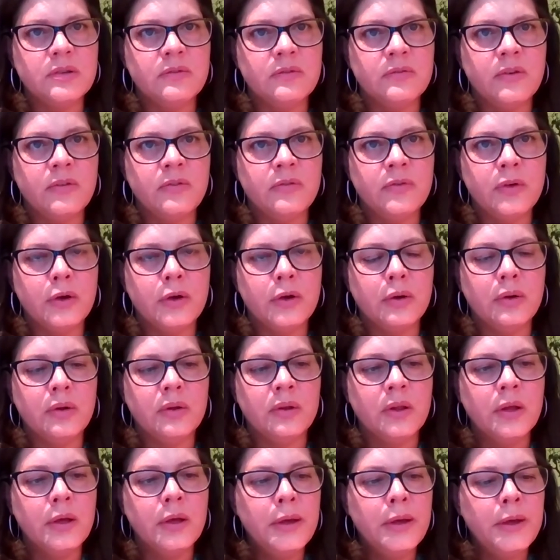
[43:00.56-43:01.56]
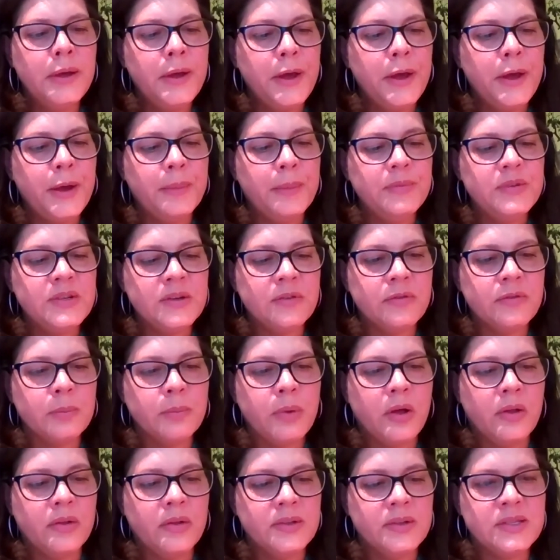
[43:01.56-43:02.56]
to fulfill
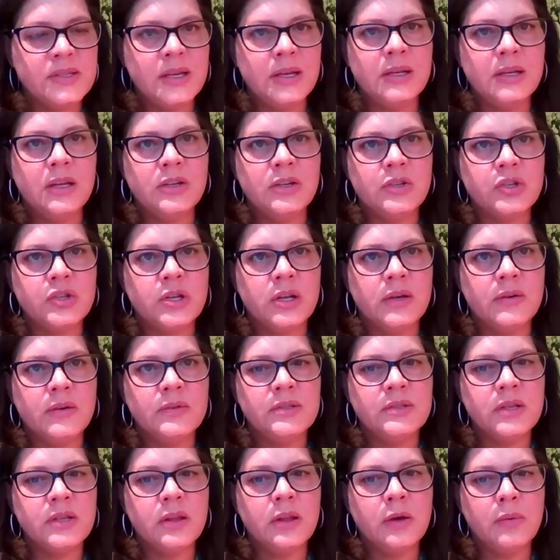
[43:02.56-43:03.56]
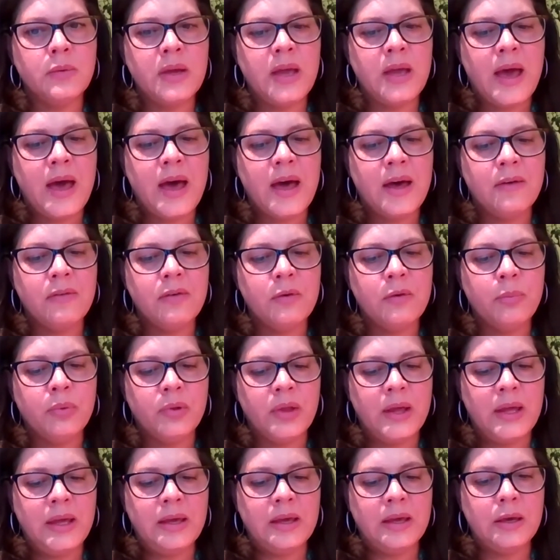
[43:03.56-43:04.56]
different policy initiatives so that we have a
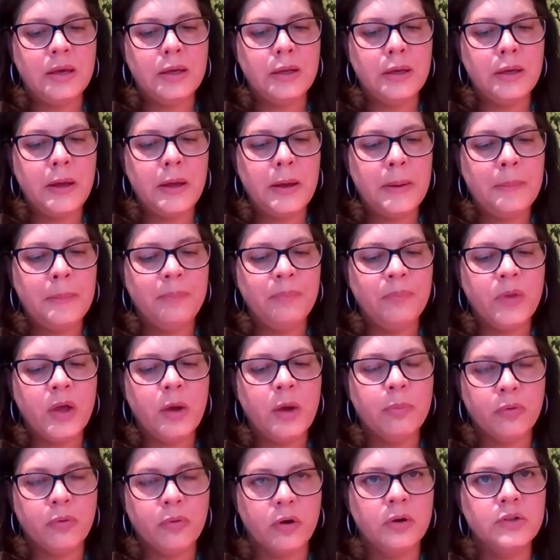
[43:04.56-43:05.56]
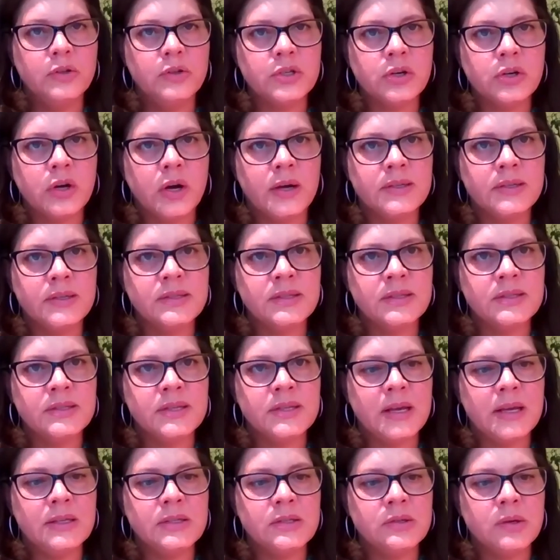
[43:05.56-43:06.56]
blanket approach across the
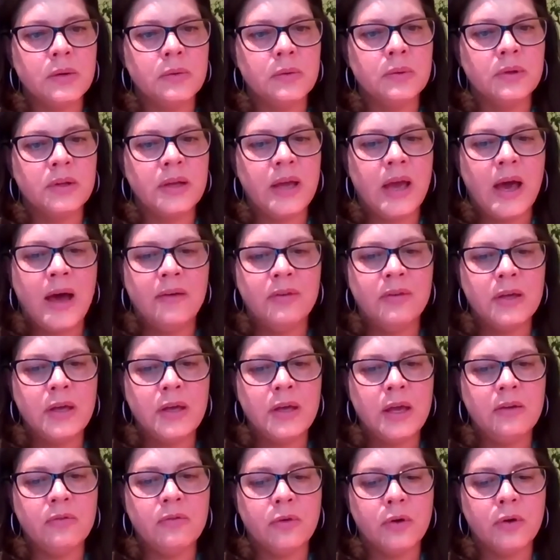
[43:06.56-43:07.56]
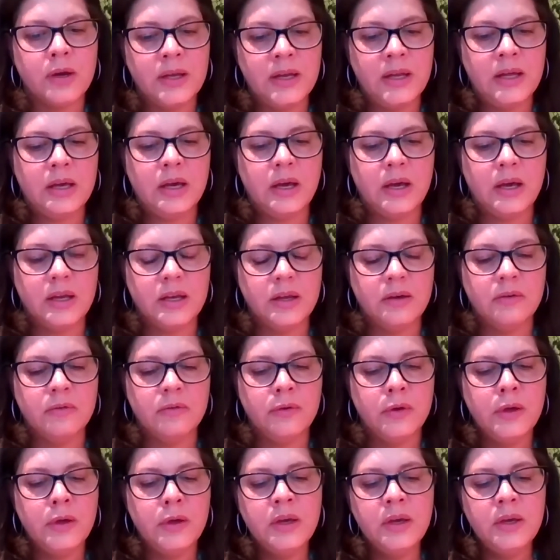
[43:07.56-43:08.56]
state. So I really advocate for any kind
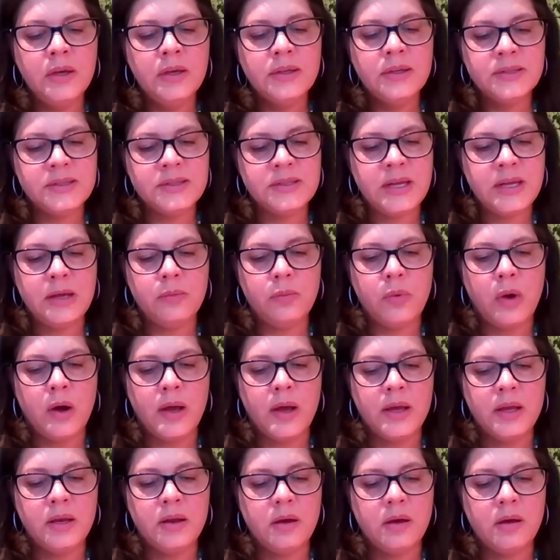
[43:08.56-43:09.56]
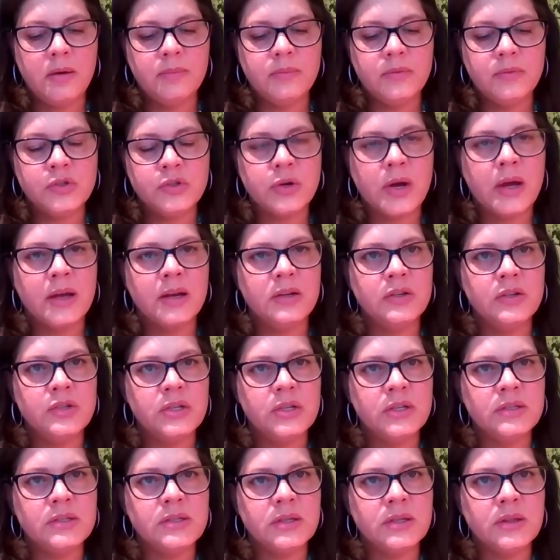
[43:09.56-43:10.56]
of statewide
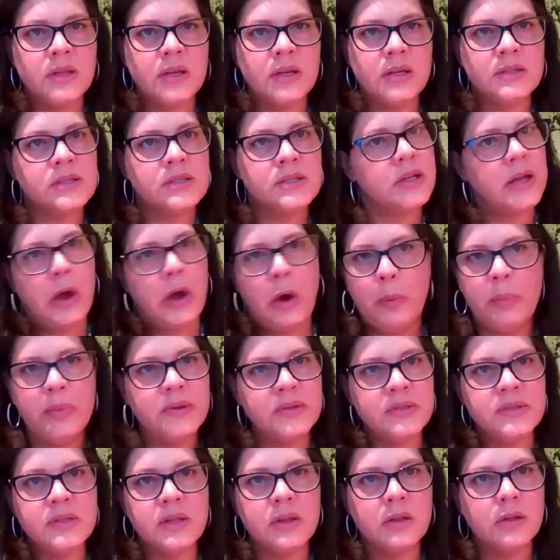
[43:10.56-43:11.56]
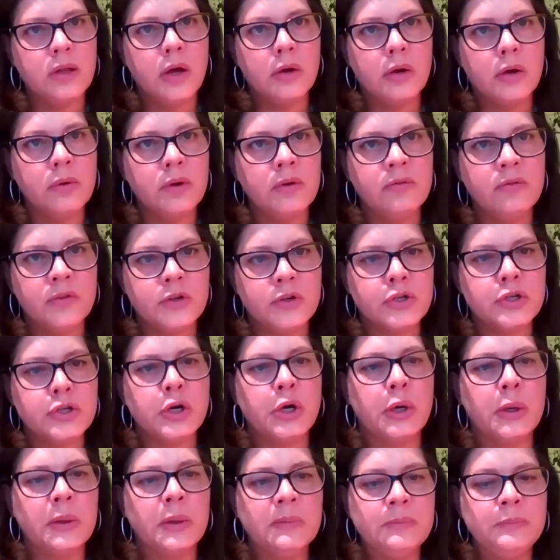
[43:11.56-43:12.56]
strategies. I think it's going to help us in the long run for
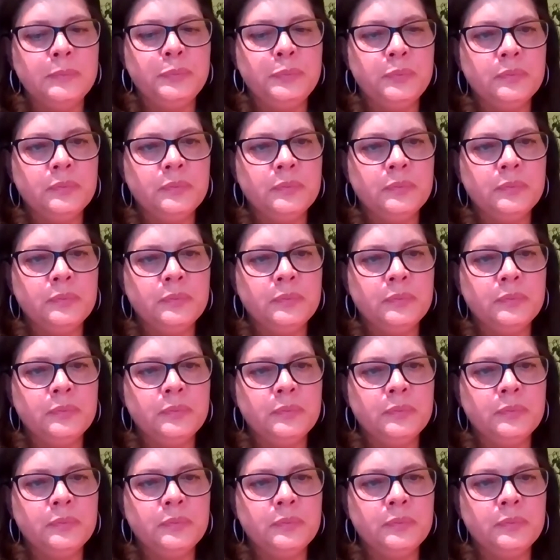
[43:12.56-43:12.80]
sure.